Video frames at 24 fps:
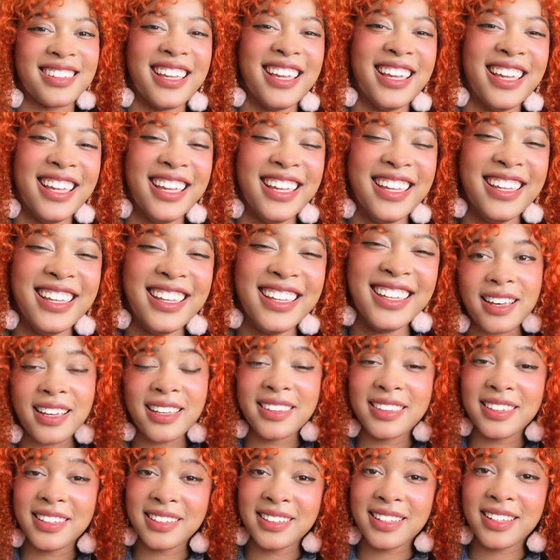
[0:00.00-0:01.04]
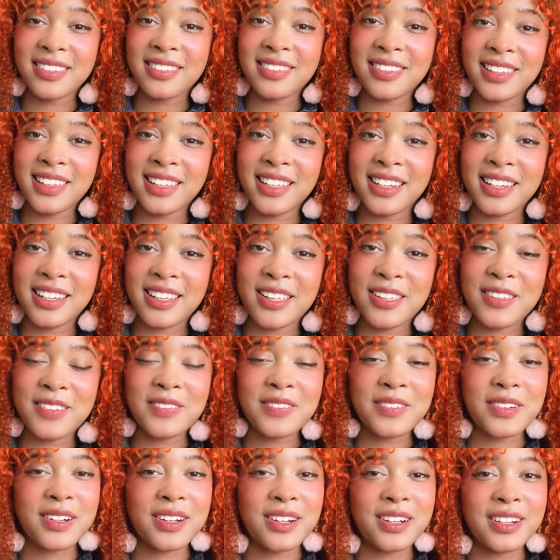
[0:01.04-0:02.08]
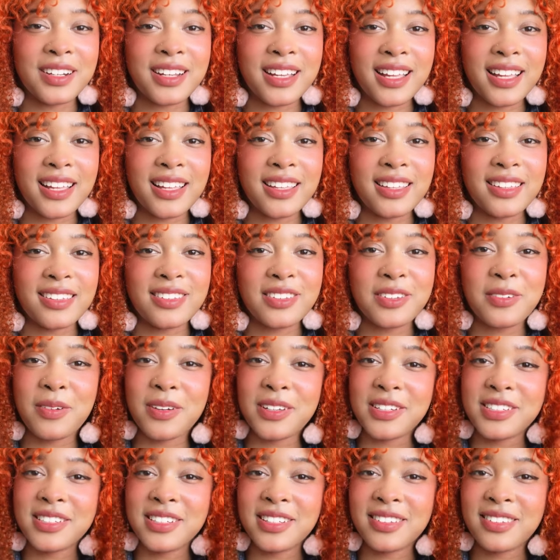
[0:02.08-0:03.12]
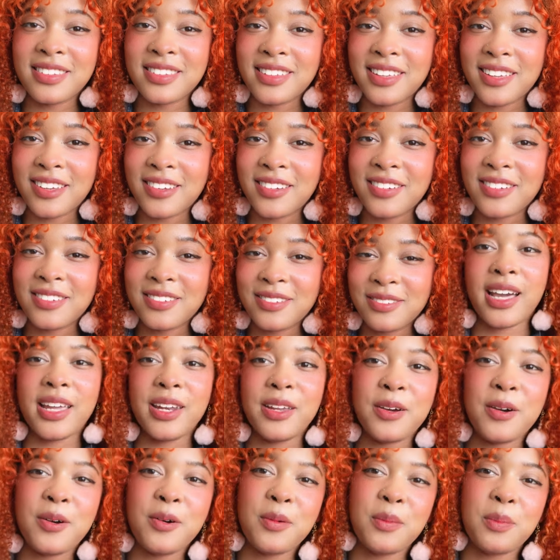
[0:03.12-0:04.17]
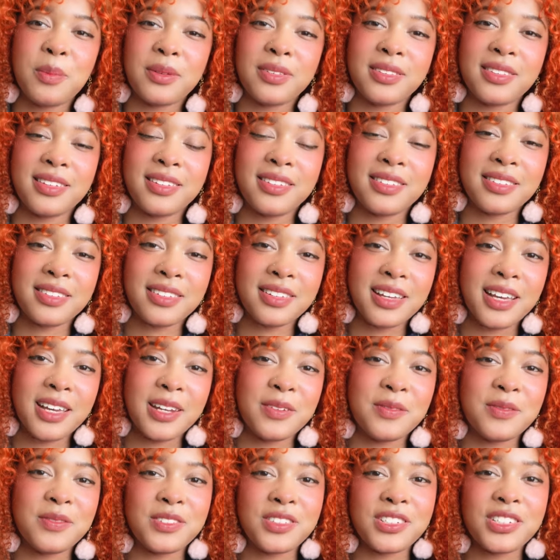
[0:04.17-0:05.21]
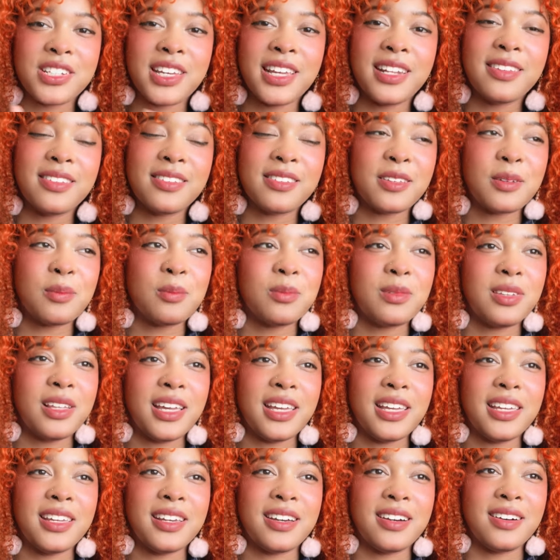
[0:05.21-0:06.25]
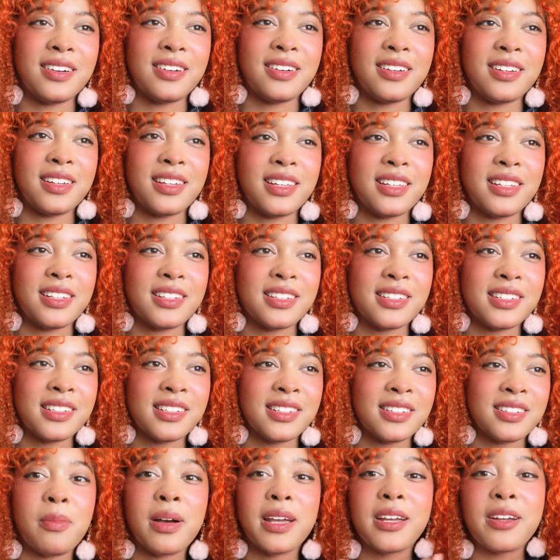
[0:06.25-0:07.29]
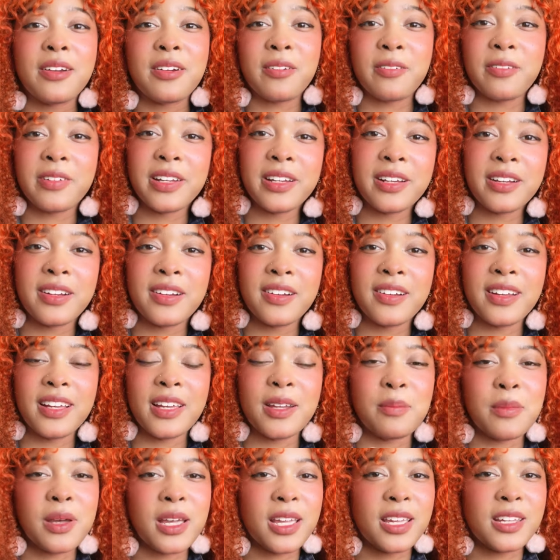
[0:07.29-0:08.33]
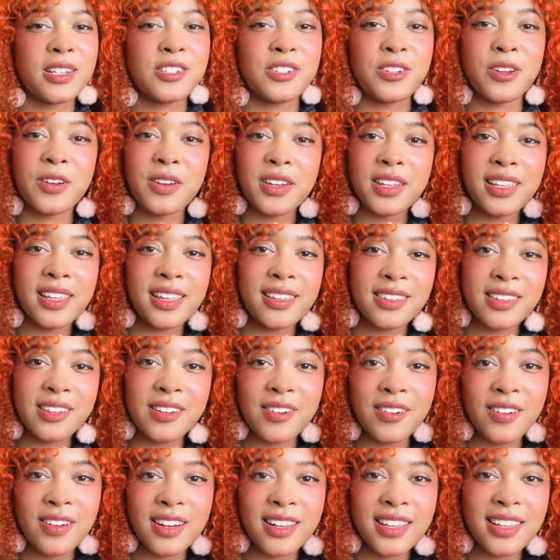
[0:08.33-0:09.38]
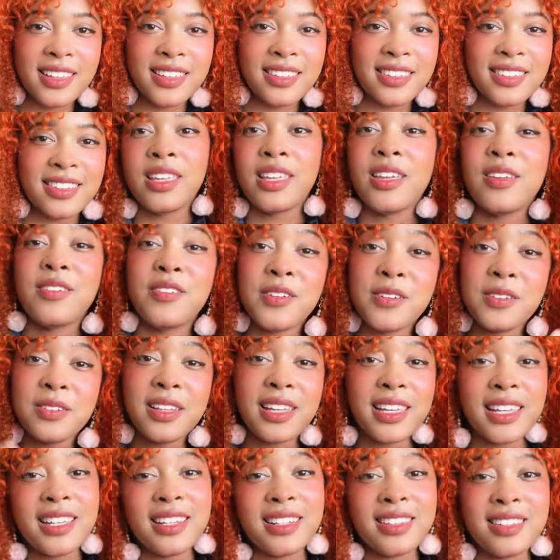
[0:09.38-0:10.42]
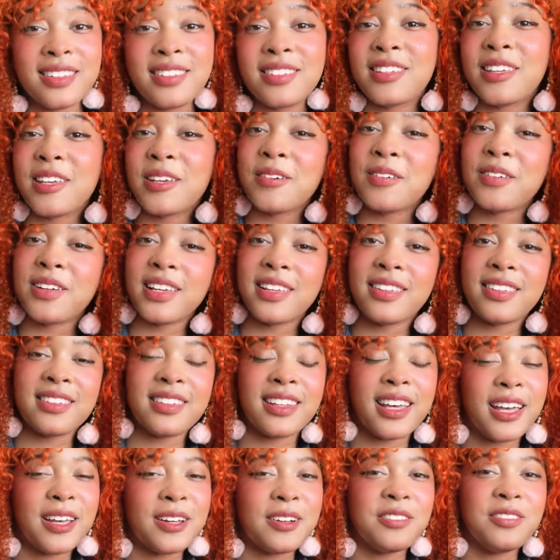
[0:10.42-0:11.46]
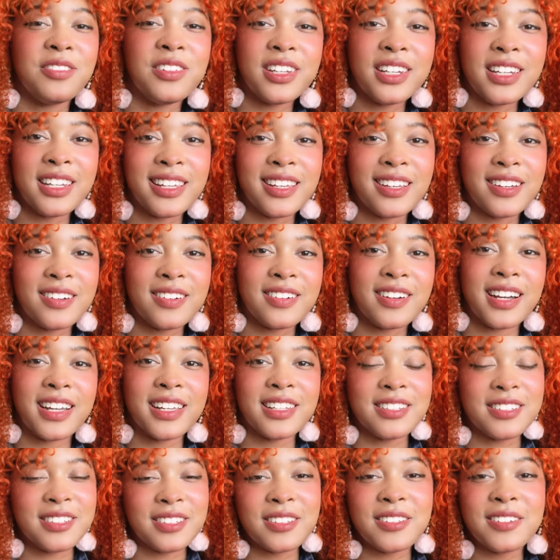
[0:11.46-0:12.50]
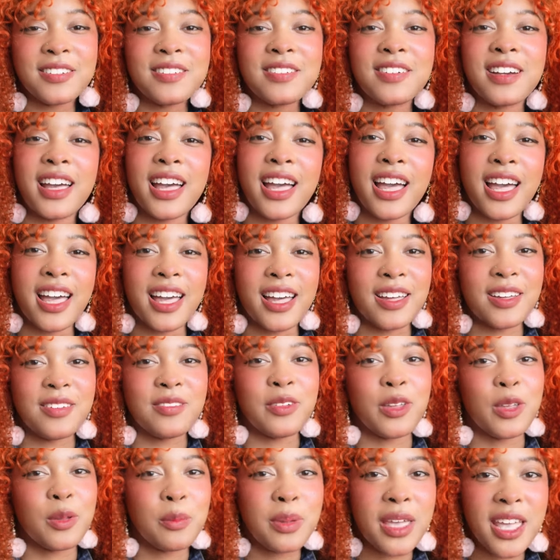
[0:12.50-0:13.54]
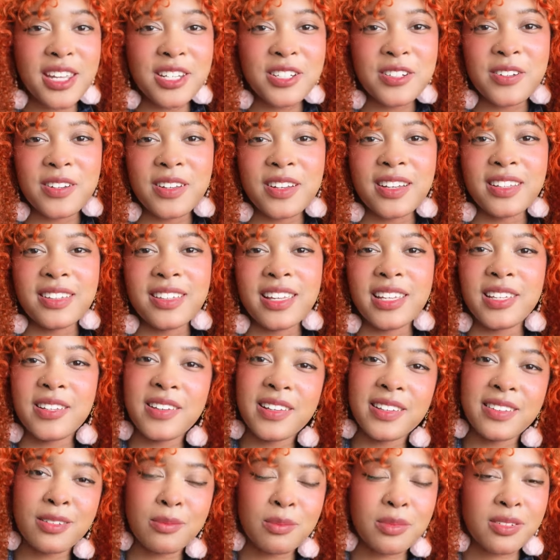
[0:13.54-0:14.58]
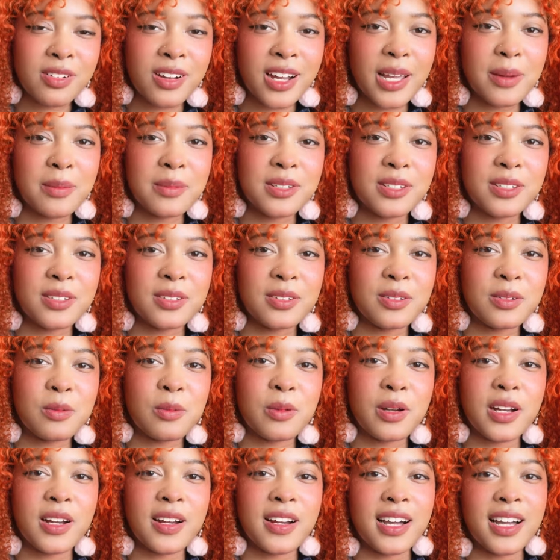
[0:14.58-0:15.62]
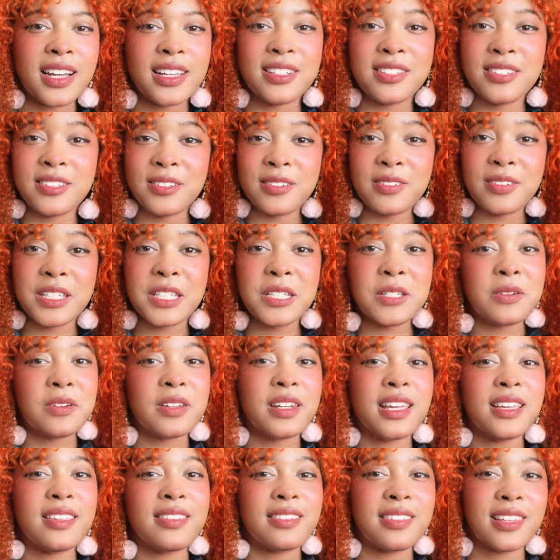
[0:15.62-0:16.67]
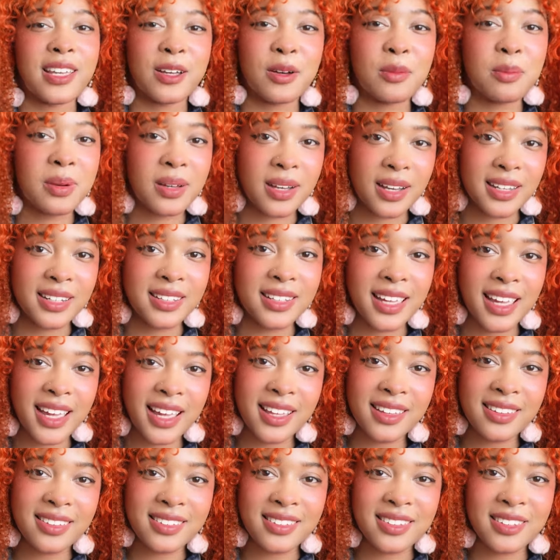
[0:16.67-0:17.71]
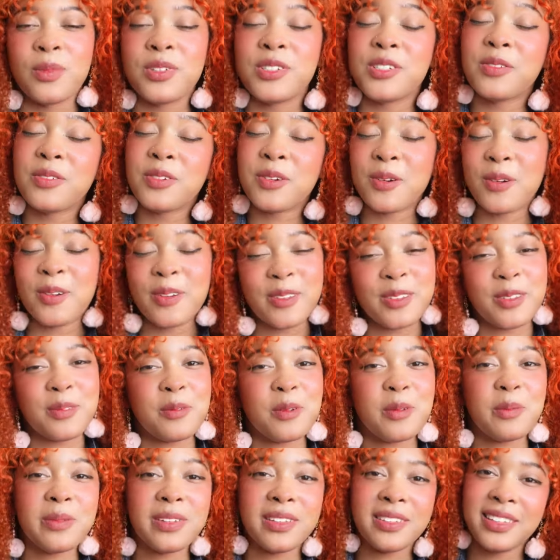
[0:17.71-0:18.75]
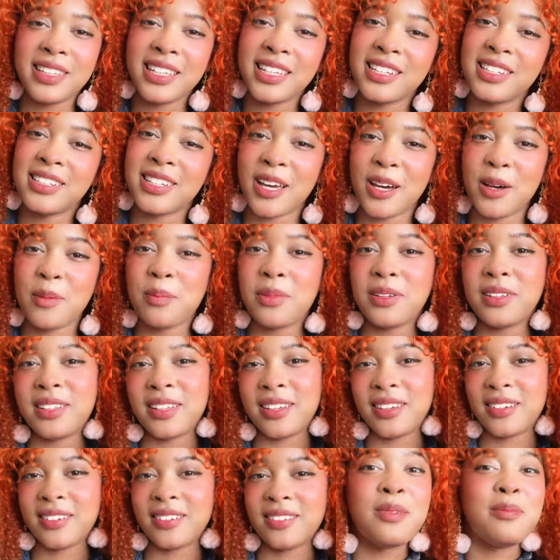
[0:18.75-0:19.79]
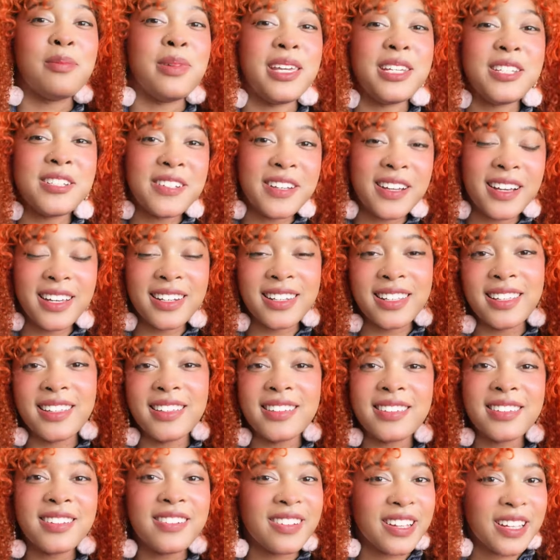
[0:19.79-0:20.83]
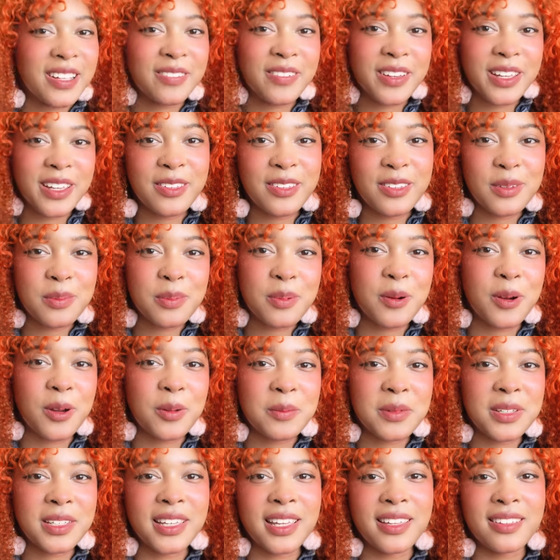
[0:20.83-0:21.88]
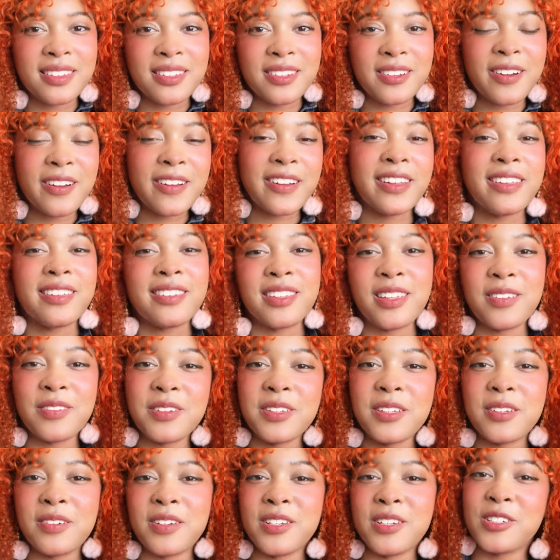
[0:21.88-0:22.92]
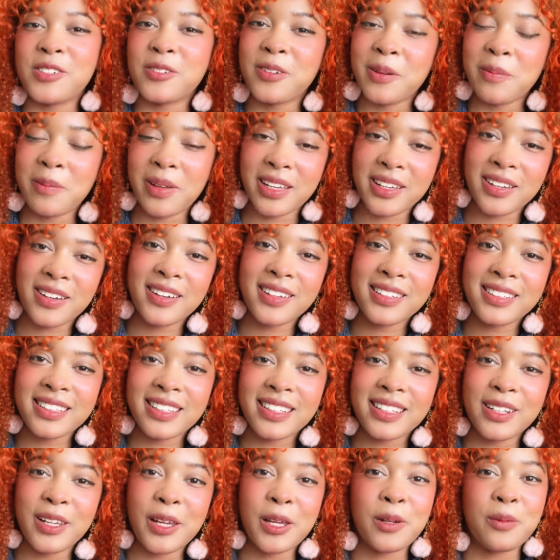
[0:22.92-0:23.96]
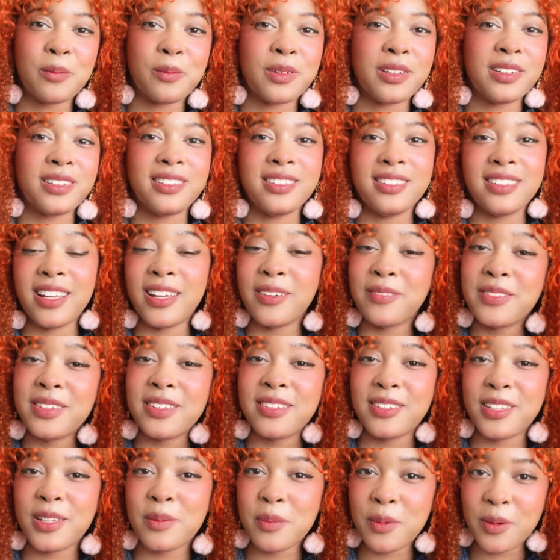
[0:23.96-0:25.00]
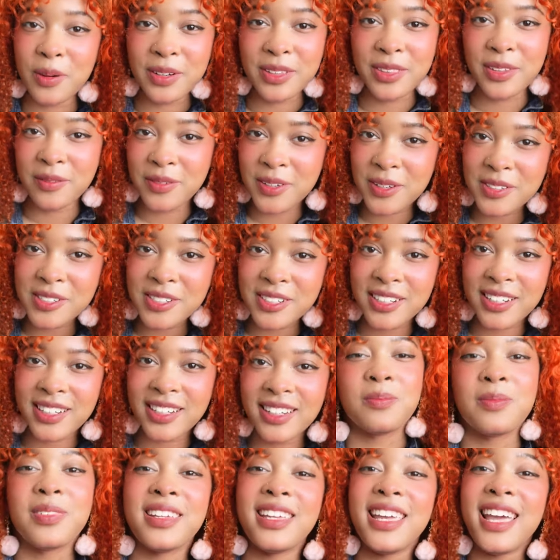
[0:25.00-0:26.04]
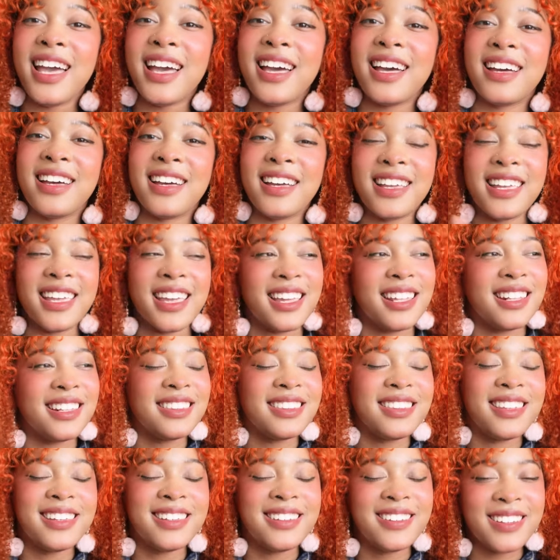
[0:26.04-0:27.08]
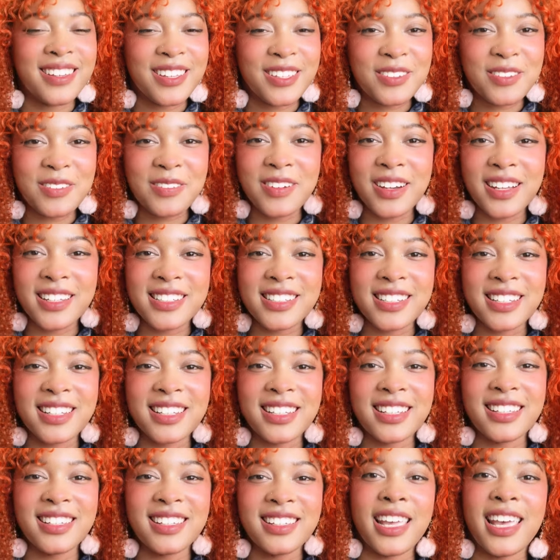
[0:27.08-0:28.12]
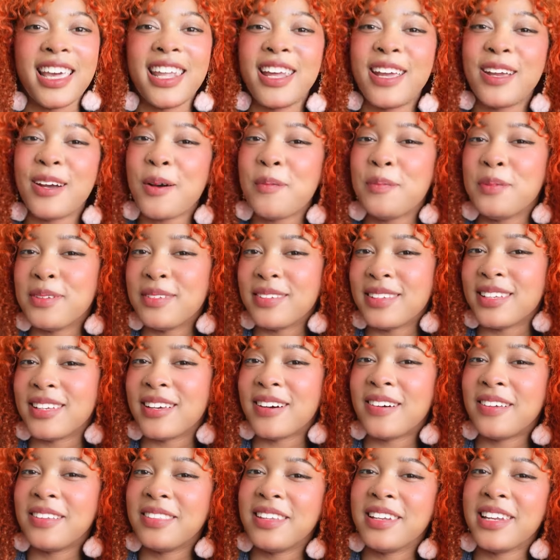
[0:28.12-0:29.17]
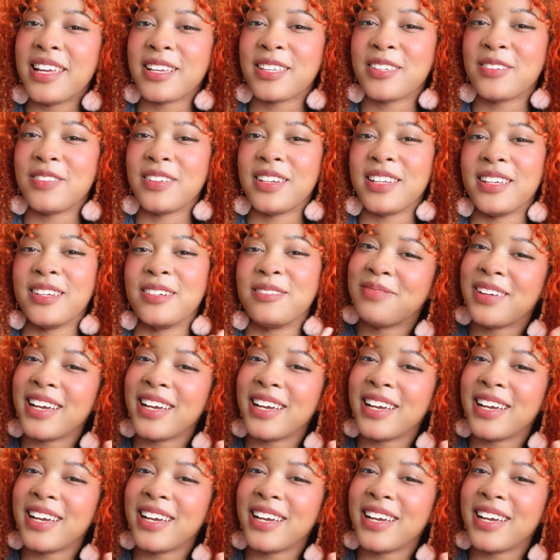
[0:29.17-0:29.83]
I think that's it as far as questions go. I hope this kind of sheds some light on my career and my journey as an artist. If you liked this Q&A style video, I do have a Patreon that you can subscribe to where I do Q&A style podcasts, which of course will be linked down below. Patreon is a great support me as an artist if you enjoy my content and would love to see more in the future. But yeah, again, thank you guys for watching, and I hope to see y'all in the next video.